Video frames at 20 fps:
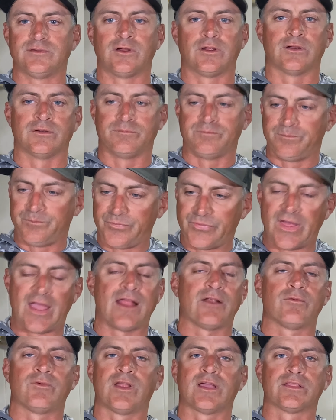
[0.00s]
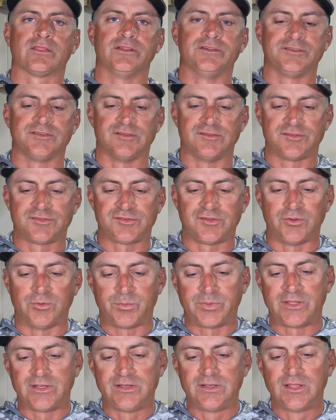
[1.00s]
are that reckless and
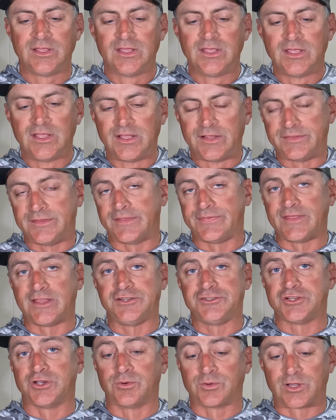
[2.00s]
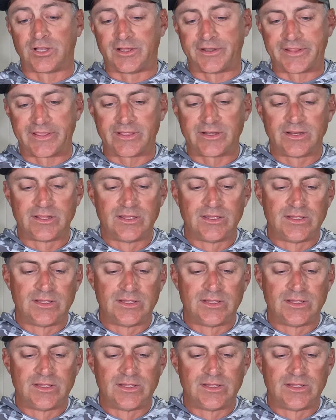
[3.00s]
stupid that they choke on it.